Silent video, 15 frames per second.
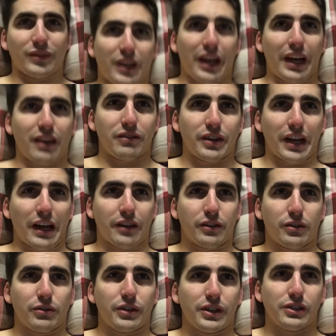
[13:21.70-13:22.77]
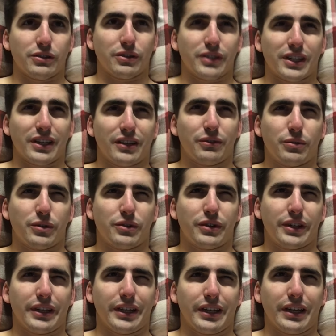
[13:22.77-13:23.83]
I have a catheter in, so I was kind of
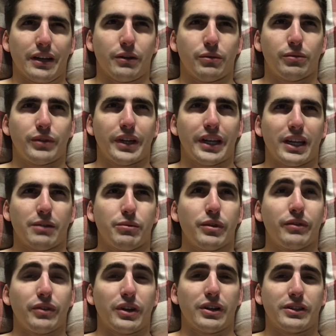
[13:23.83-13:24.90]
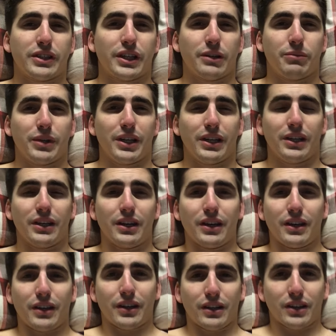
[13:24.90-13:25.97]
wondering like how getting up, moving around is going to be.
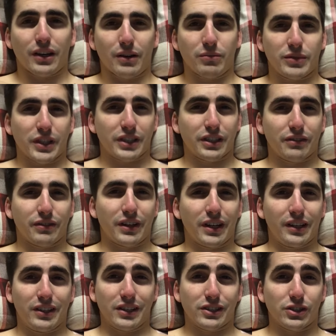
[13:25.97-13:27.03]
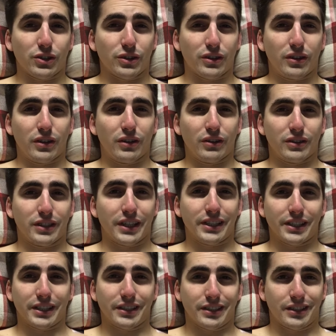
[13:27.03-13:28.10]
It's actually fine. It doesn't hurt at all. It's nice
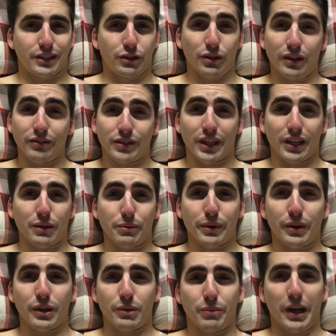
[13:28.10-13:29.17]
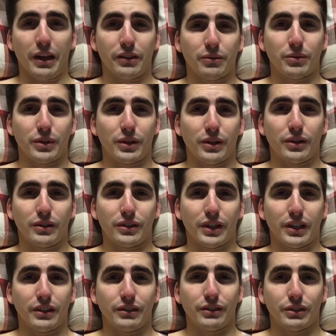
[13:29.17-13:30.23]
because you don't have to get up and go to the bathroom at all,
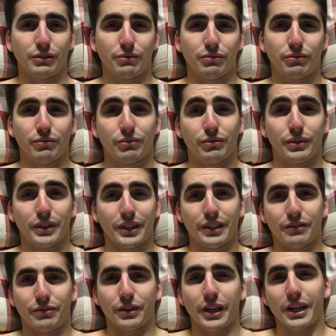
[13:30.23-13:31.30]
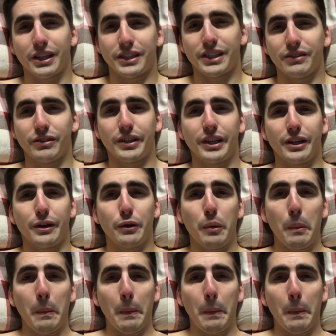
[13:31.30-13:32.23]
and you really forget it's even there.